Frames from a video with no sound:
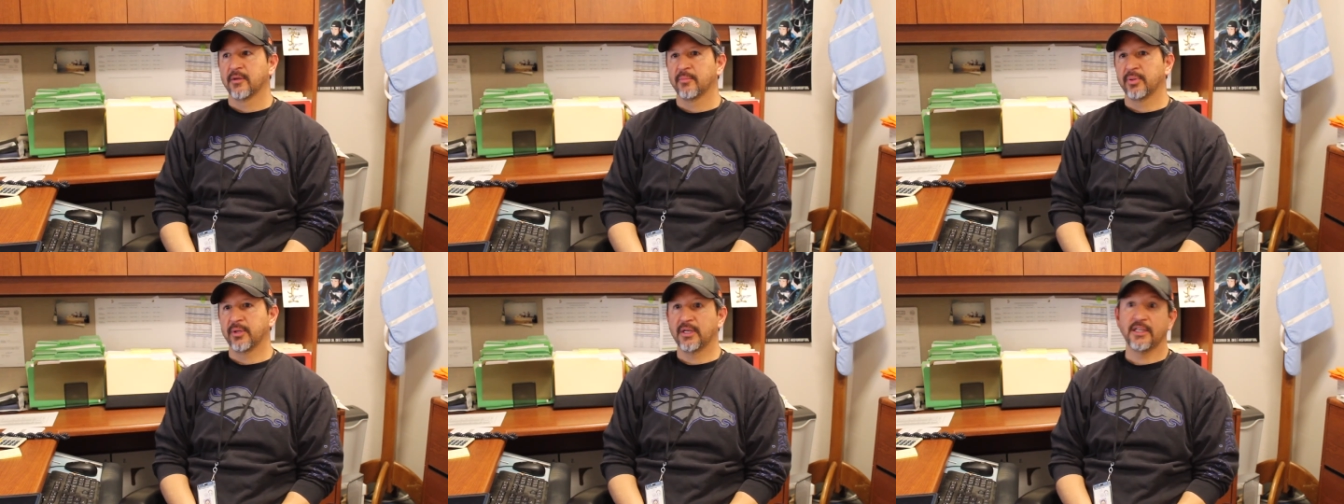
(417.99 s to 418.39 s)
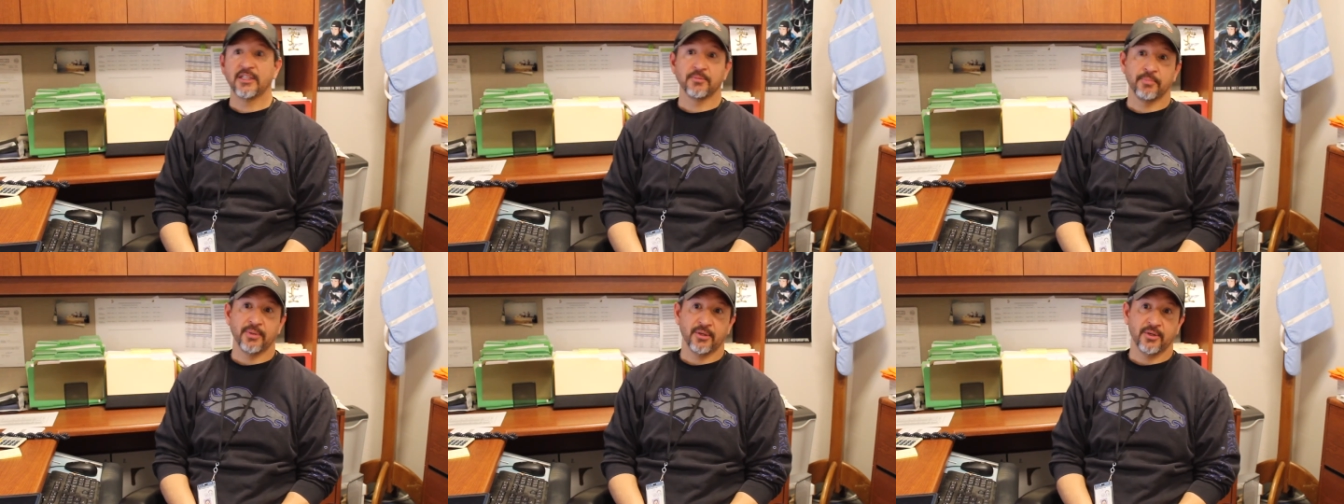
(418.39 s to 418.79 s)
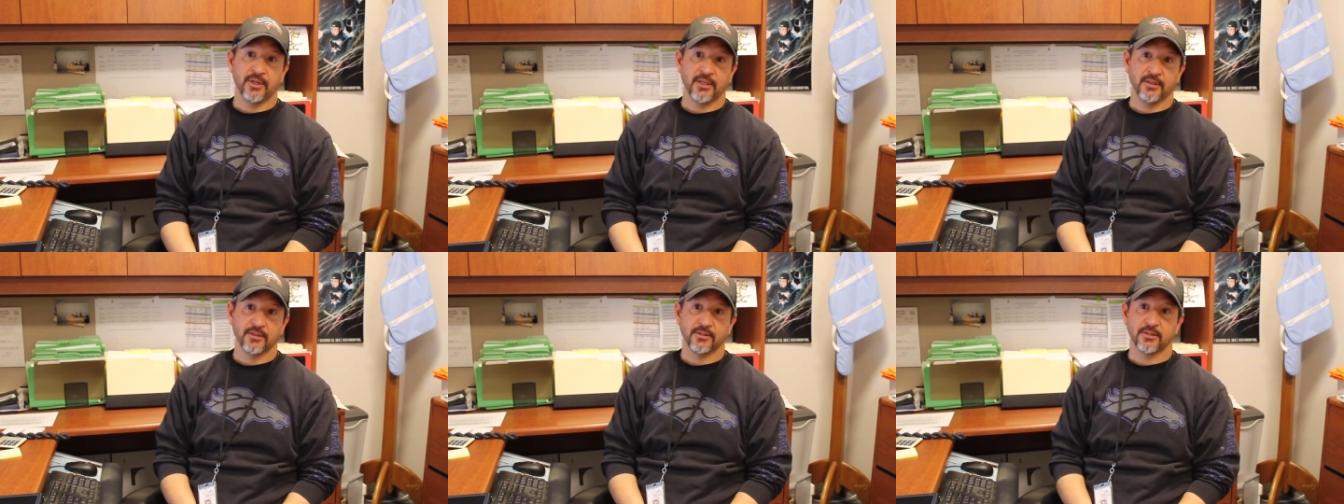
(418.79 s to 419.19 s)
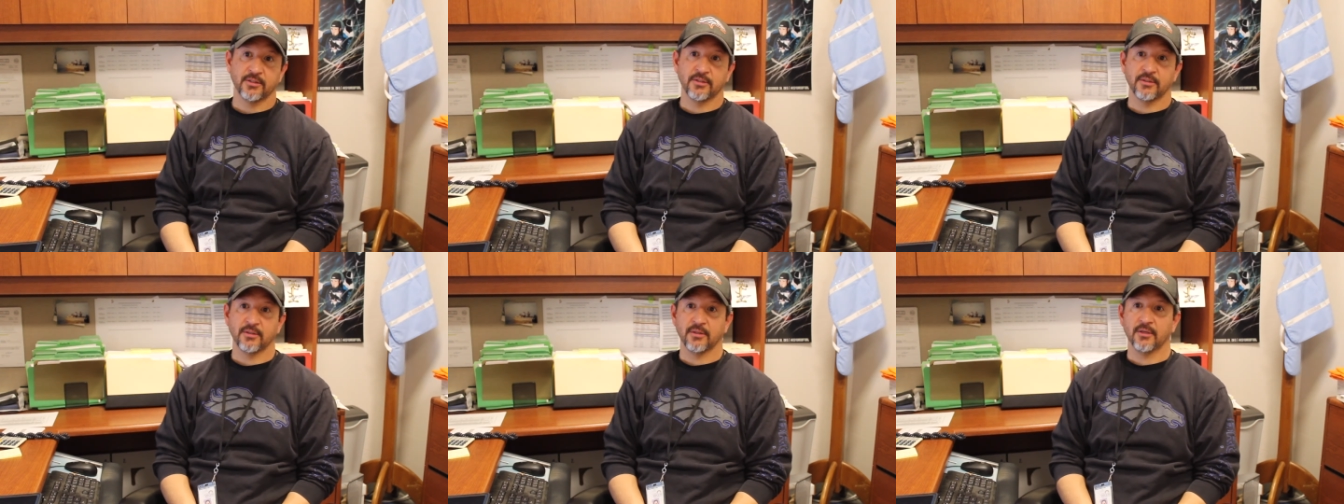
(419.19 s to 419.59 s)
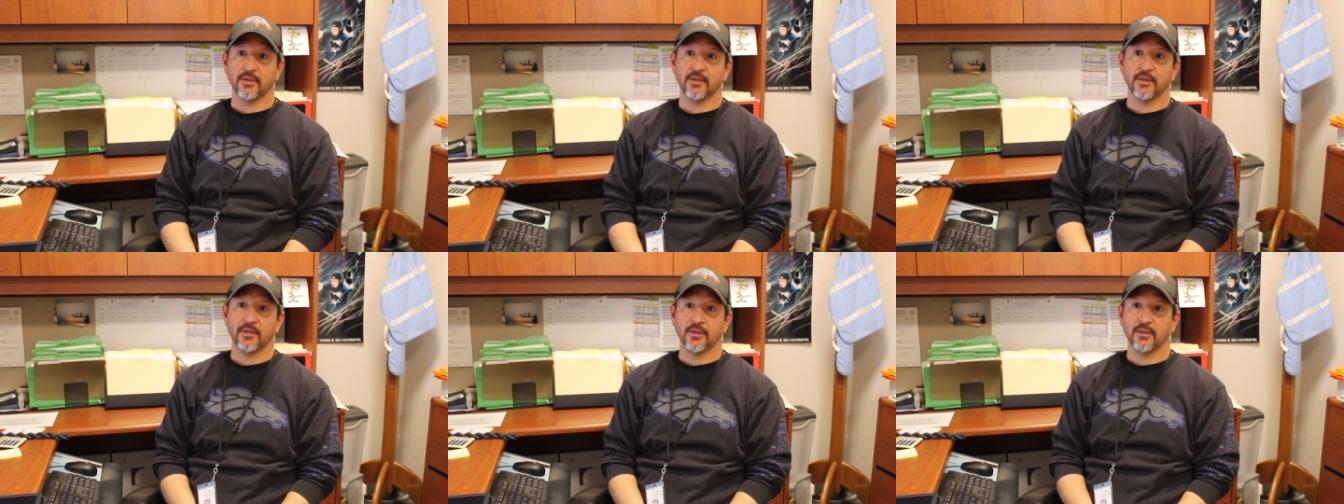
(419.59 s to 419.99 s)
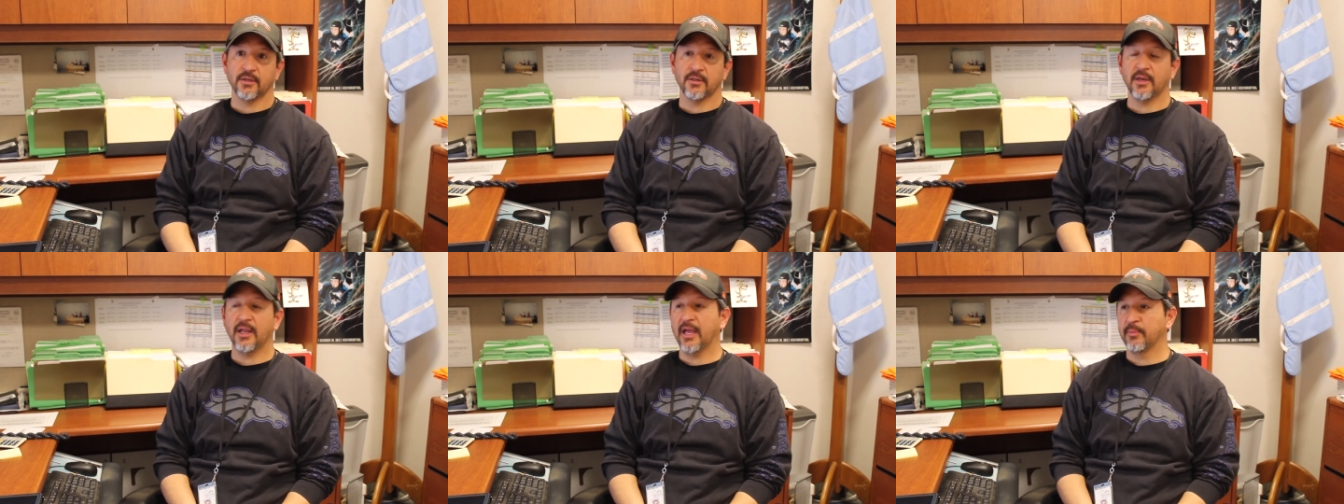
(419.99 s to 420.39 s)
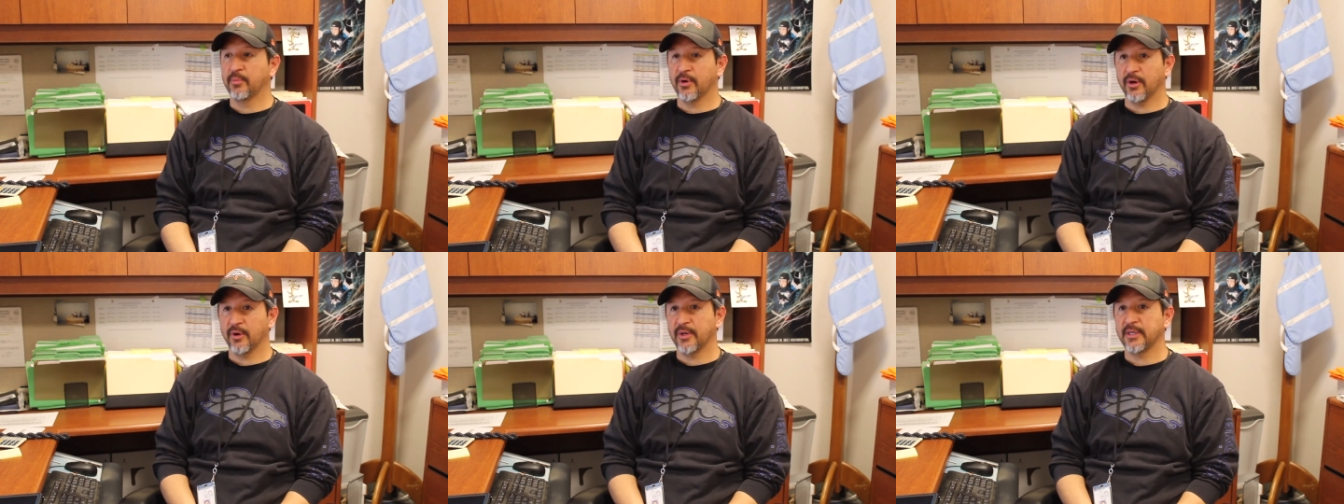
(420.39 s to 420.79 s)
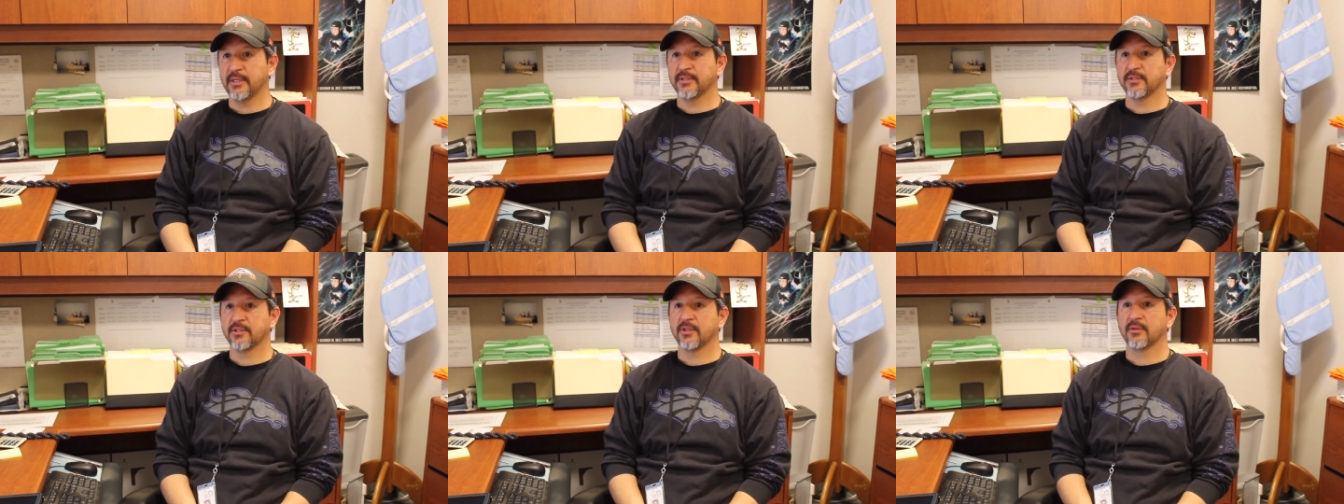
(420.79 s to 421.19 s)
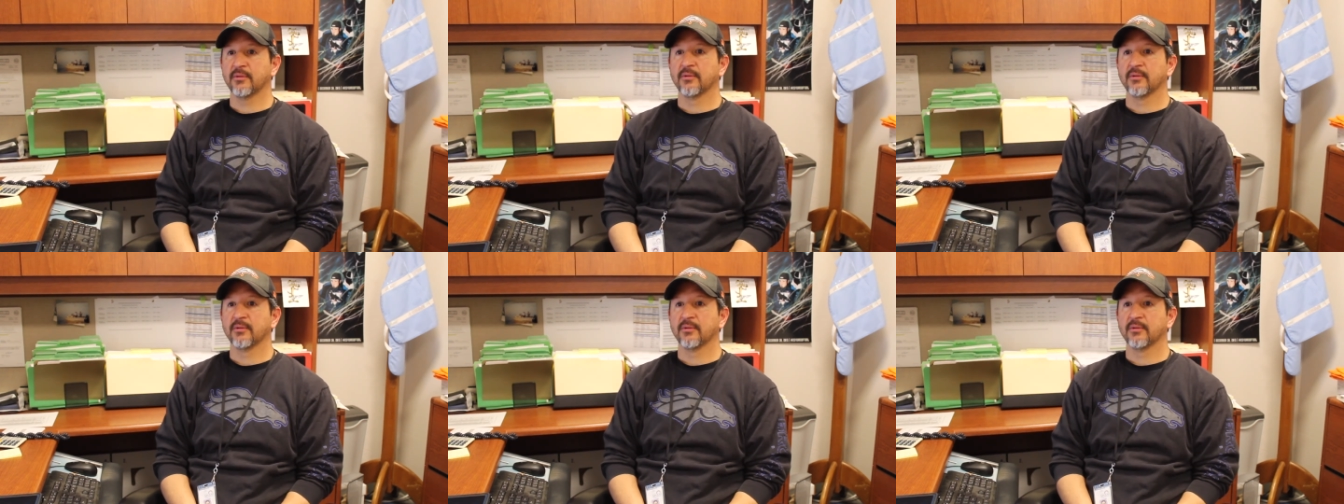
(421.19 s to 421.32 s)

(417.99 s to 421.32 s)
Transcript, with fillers: police buildings, uh, libraries,